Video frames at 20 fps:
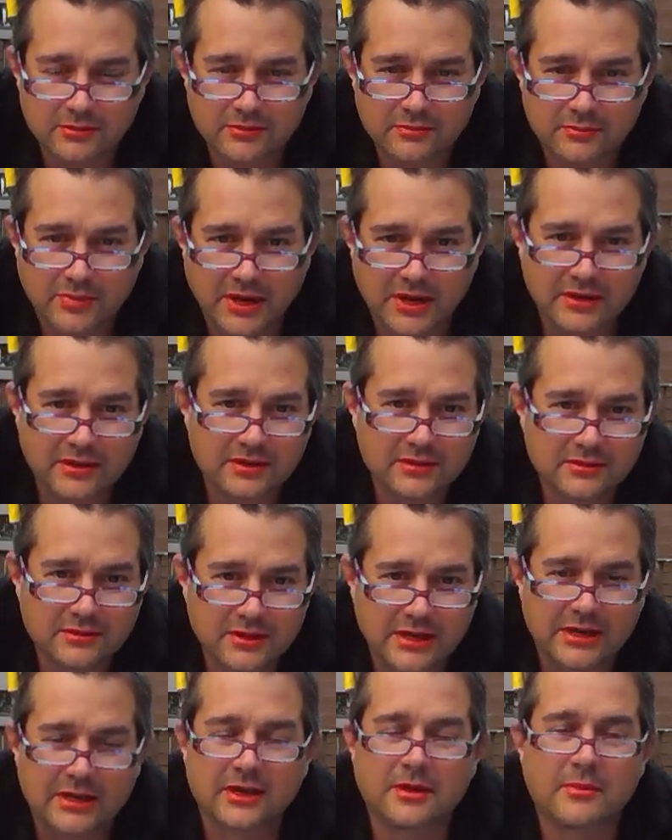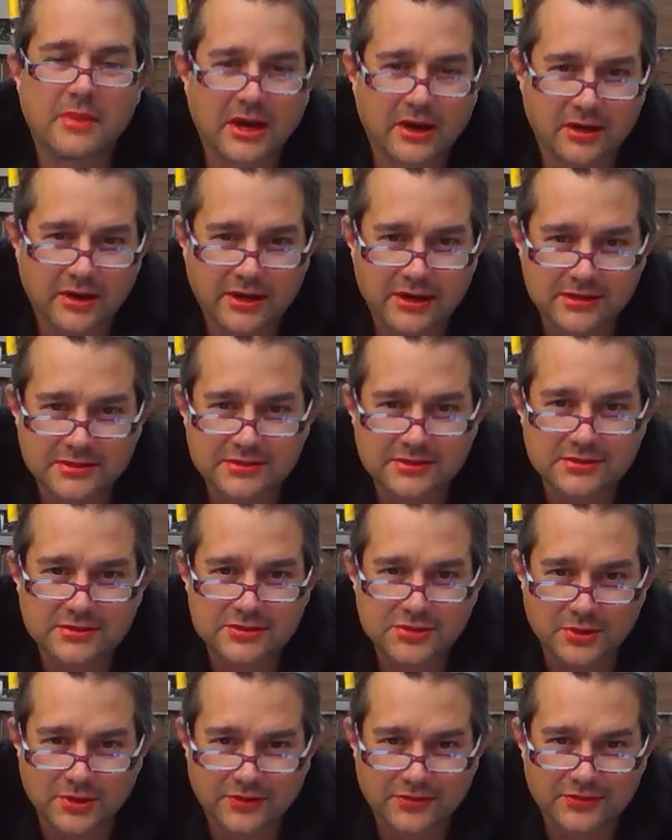but in an American
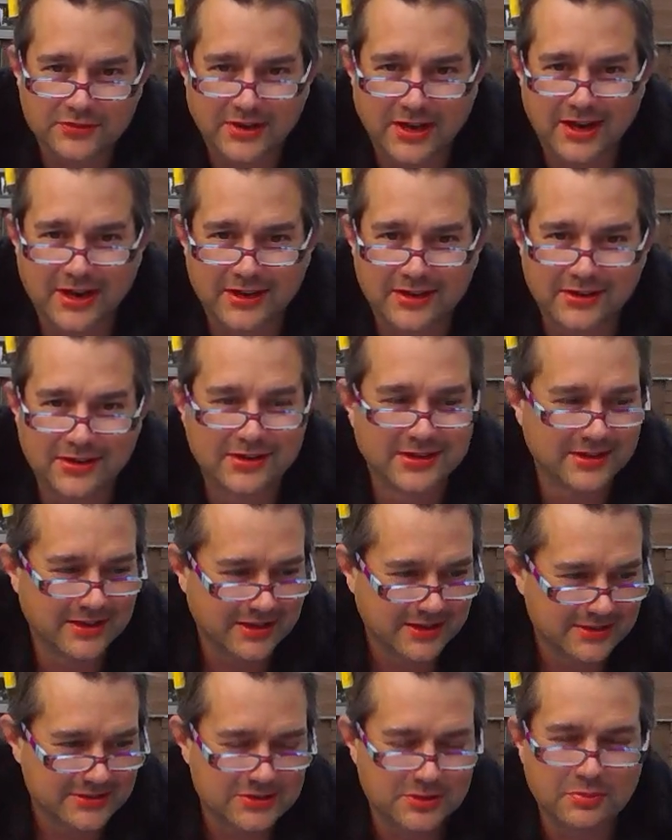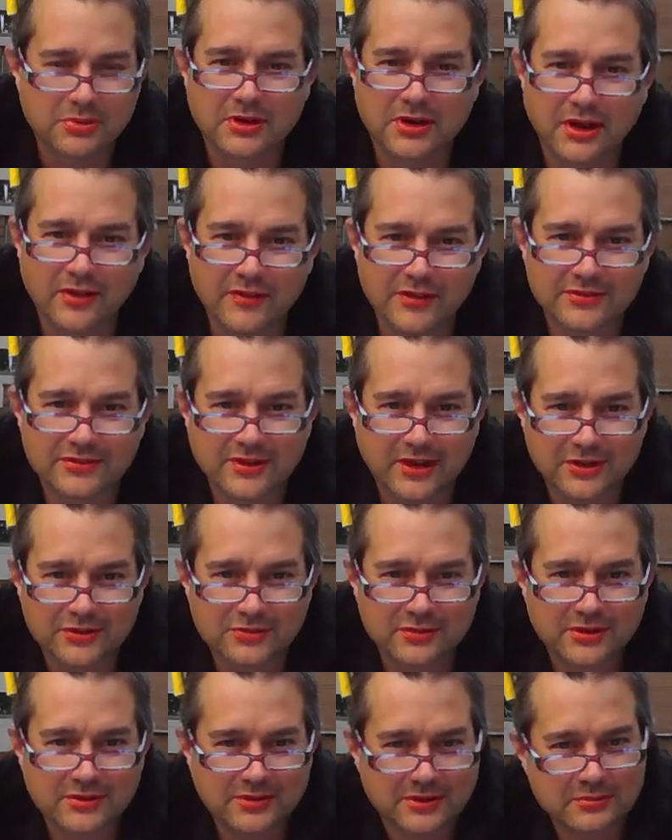sort of style, to put on this Das
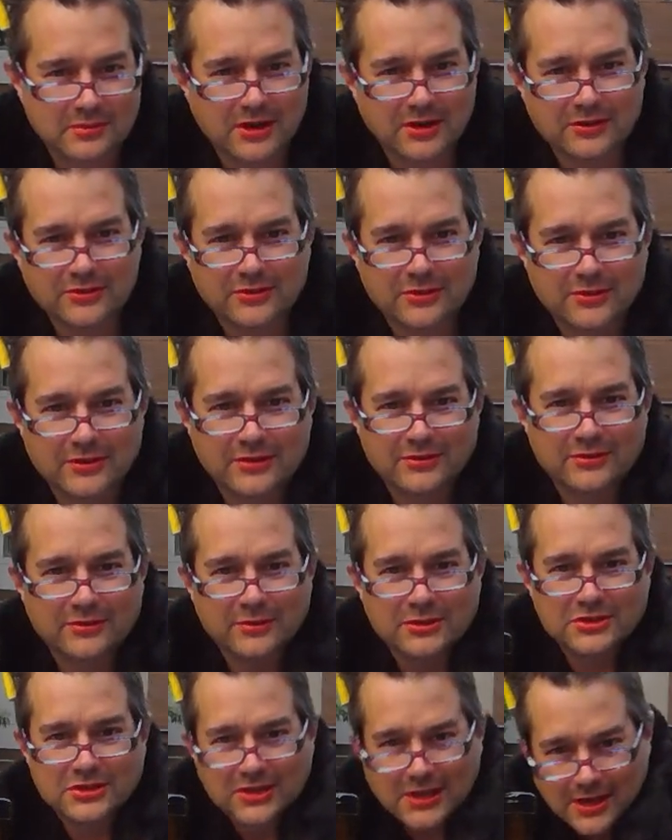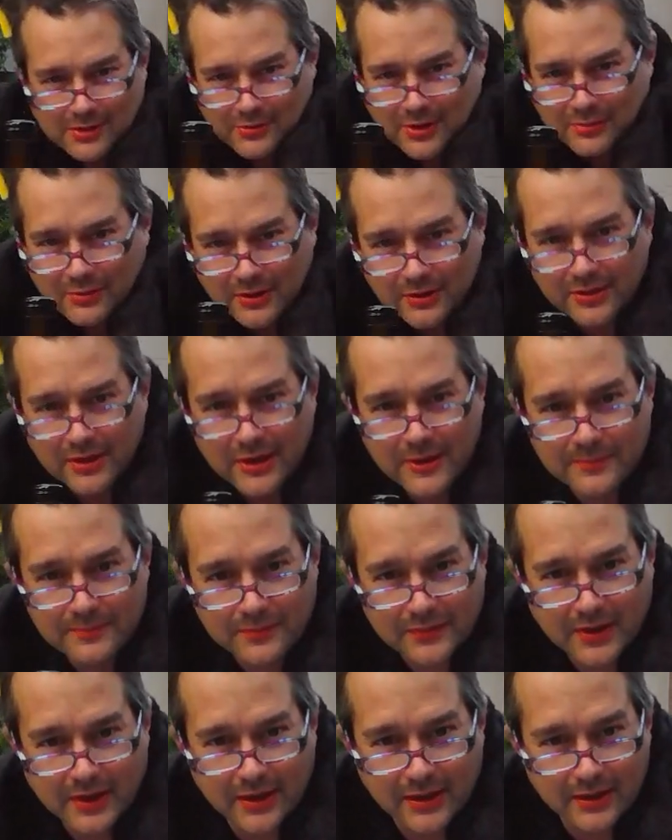Riesling bottle. So this is what she came up with,
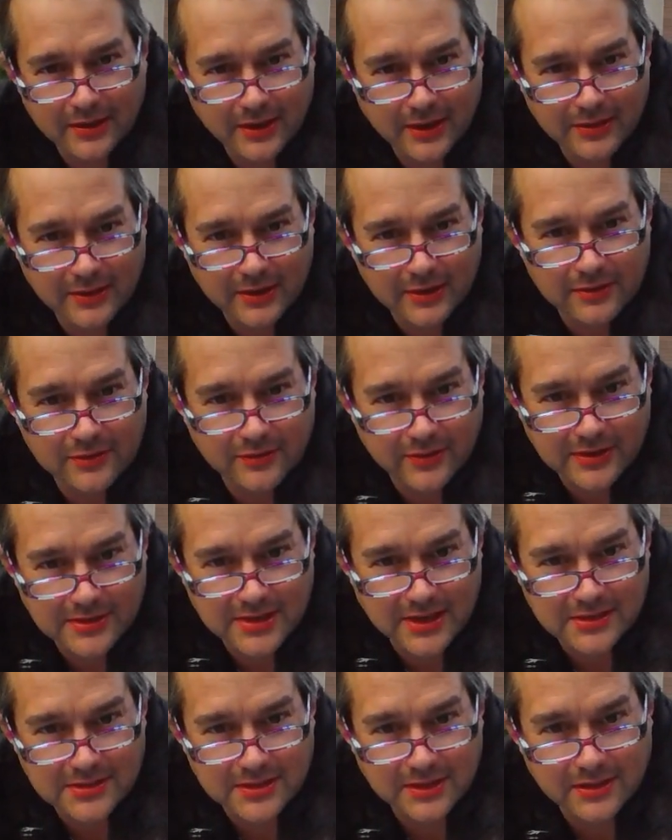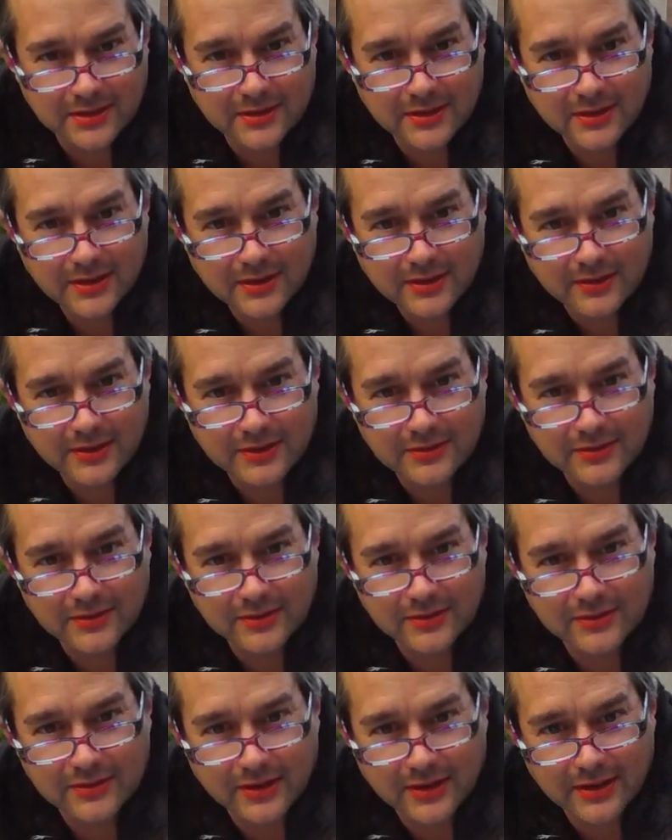and I think it's fantastic. This
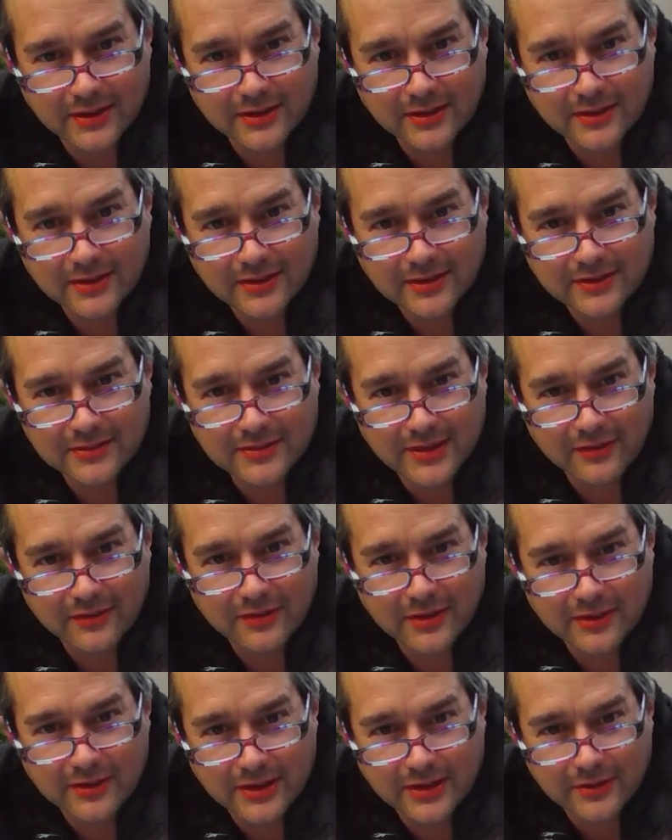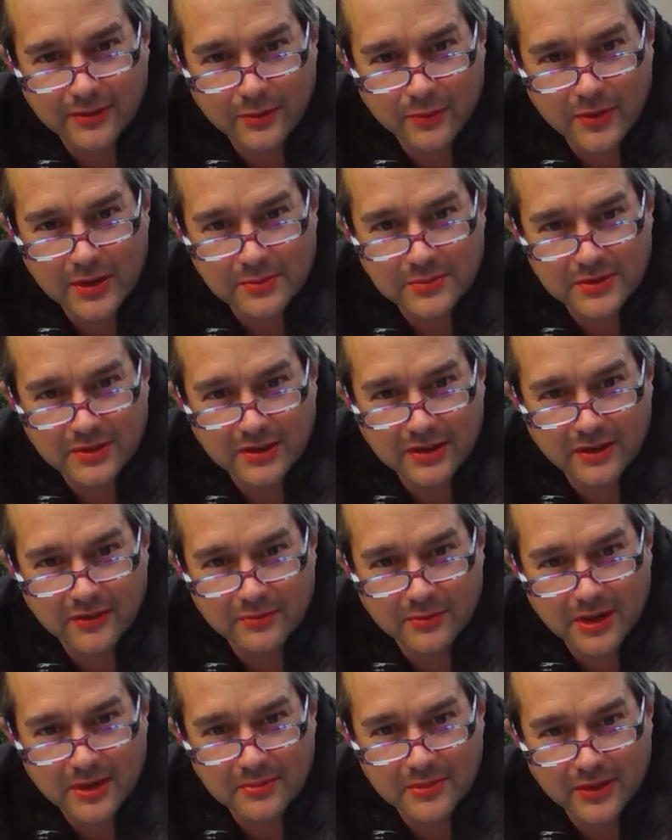is definitely the whimsy of
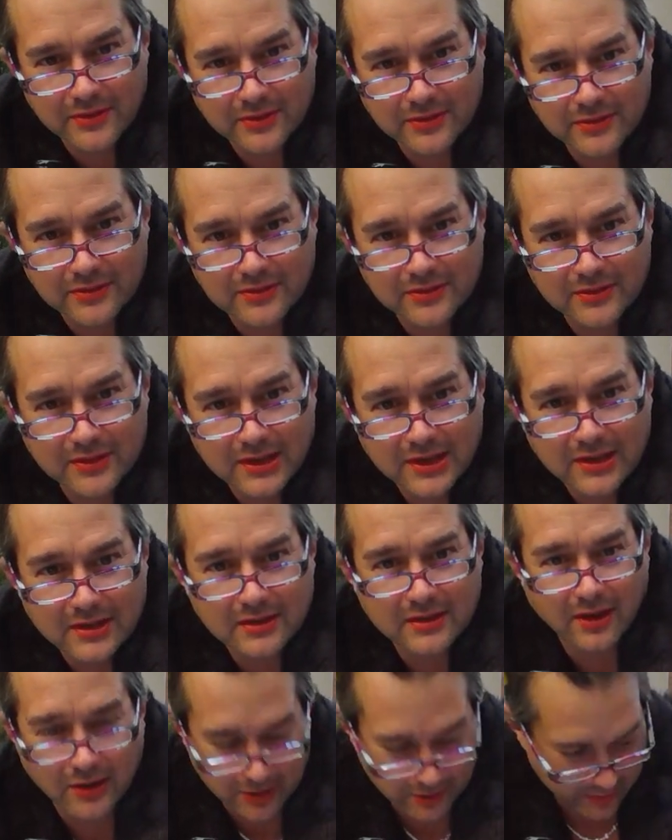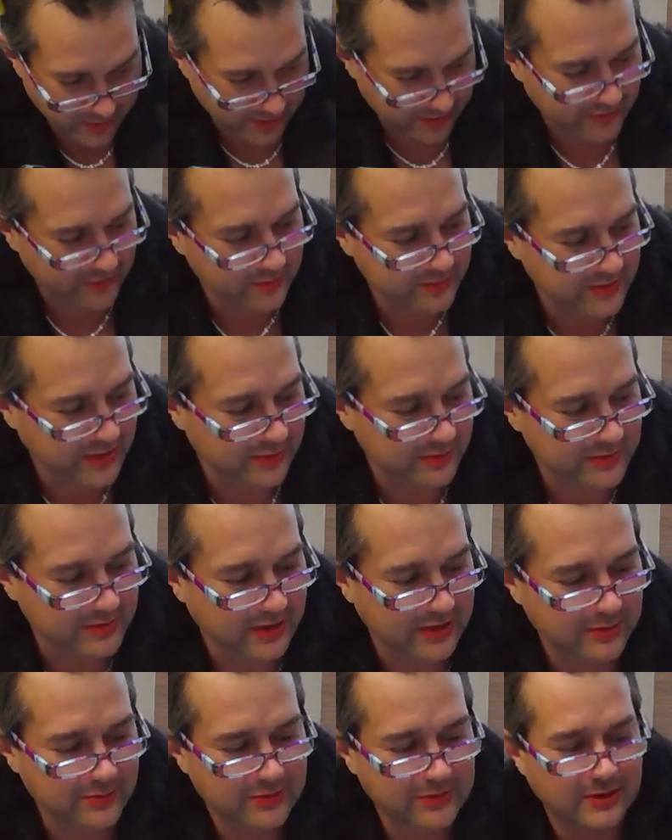my mother's artwork from time to
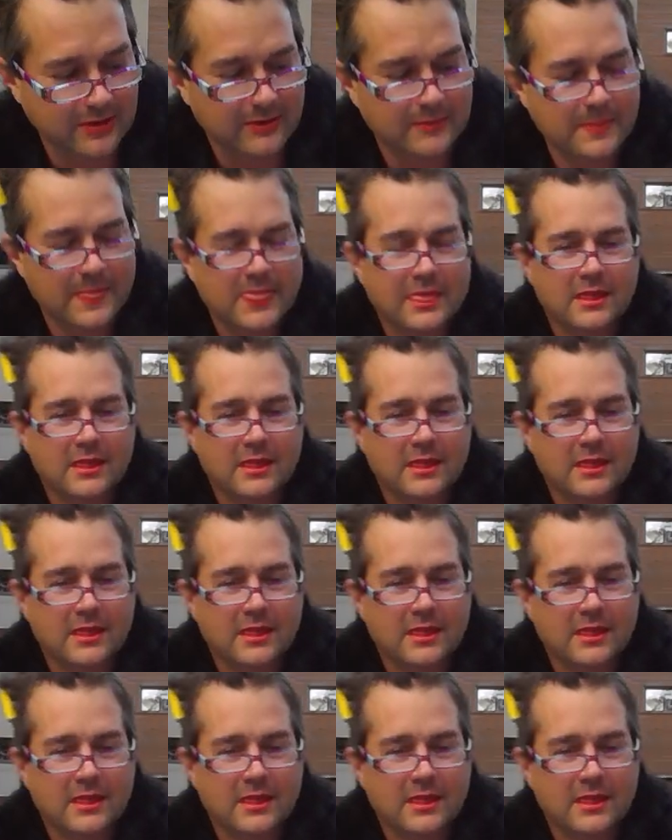time. So